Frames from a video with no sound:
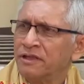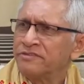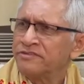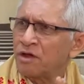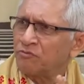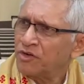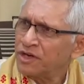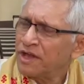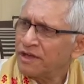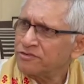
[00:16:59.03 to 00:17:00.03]
Someone
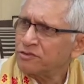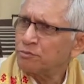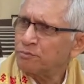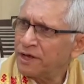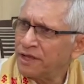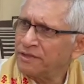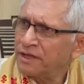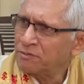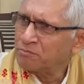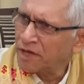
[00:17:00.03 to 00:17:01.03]
has to bring
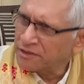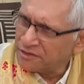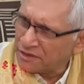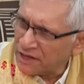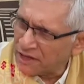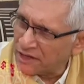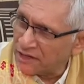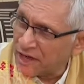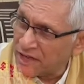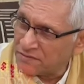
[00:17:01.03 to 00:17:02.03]
that mantra
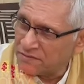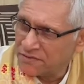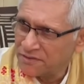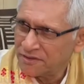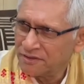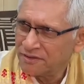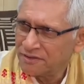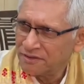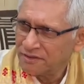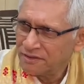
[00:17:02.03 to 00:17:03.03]
alive
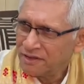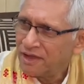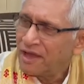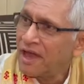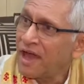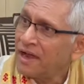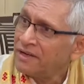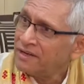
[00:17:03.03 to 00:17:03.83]
and